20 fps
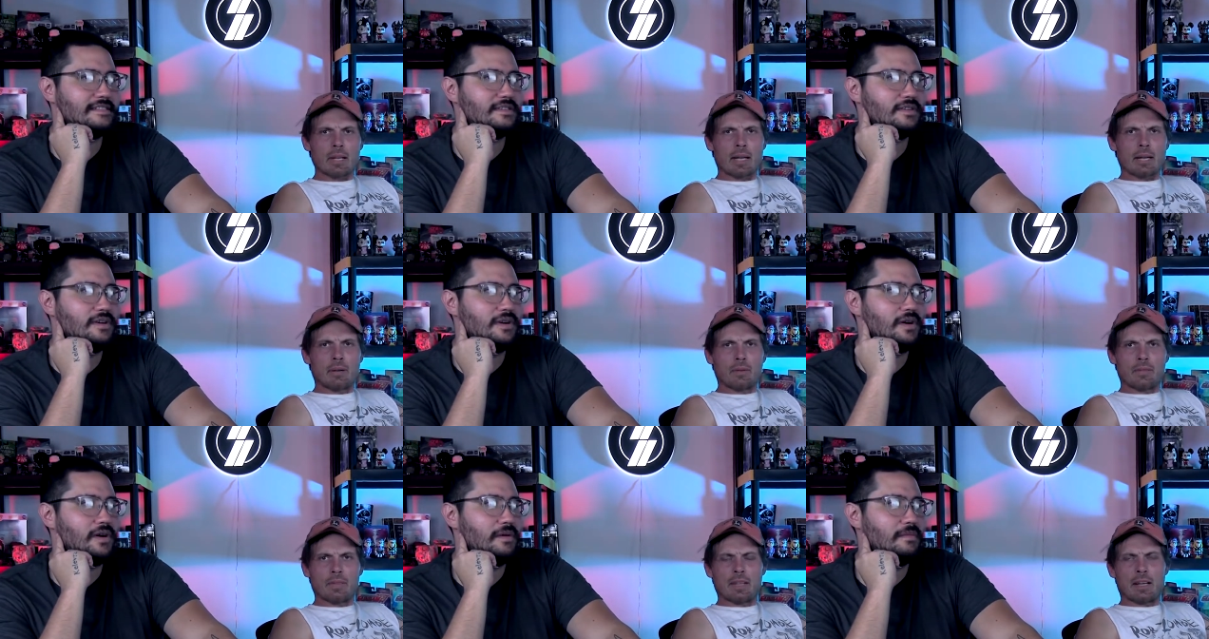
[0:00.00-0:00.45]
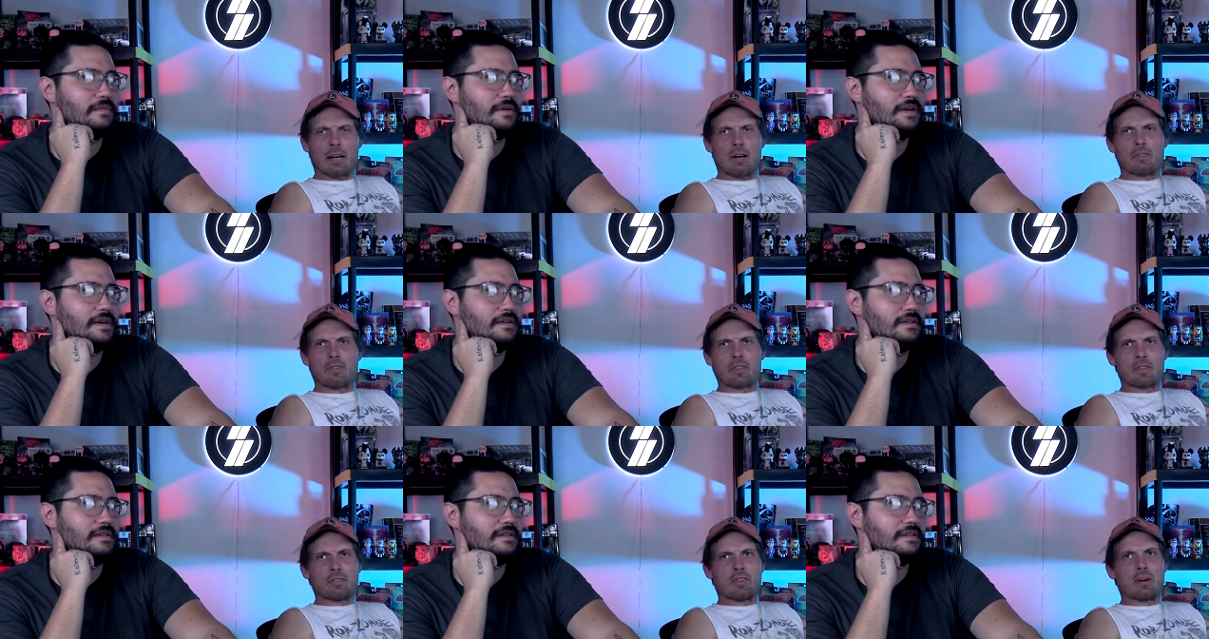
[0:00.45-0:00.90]
Speaker 1: I don't think I
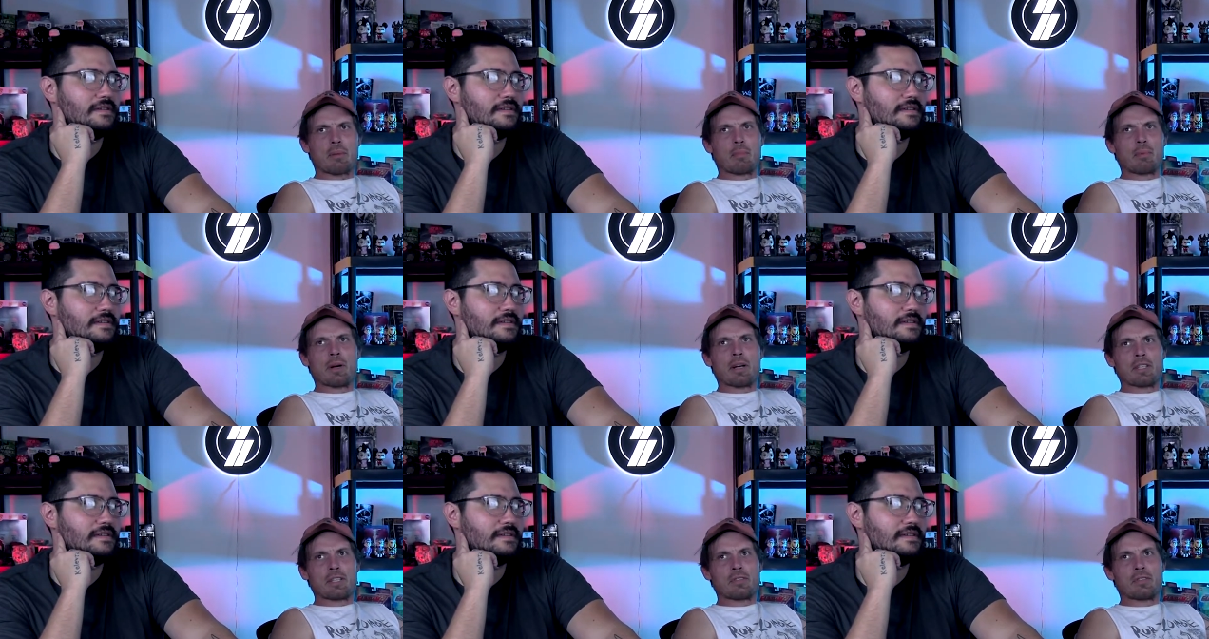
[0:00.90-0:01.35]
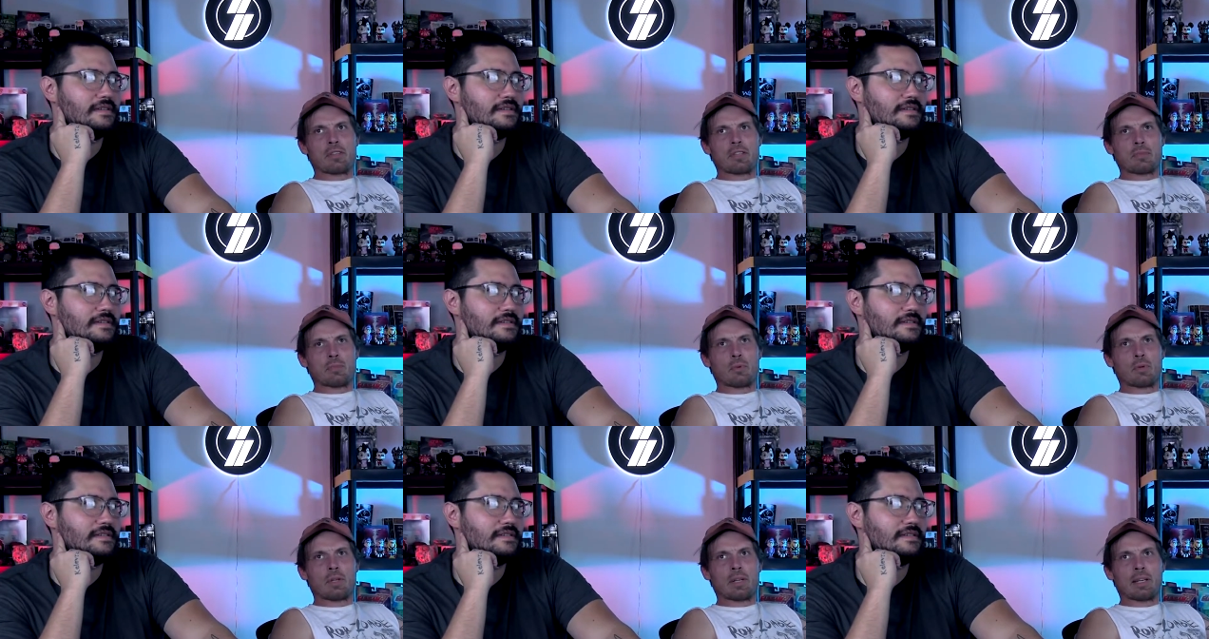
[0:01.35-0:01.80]
don't think it's very British. I feel
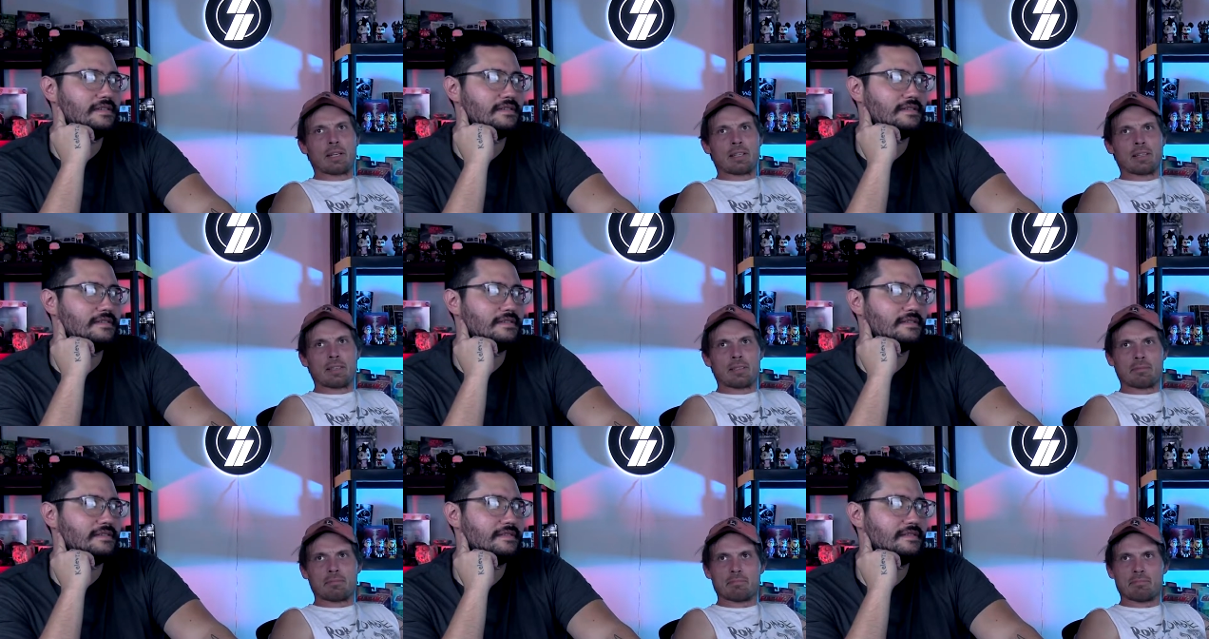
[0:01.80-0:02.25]
it's more like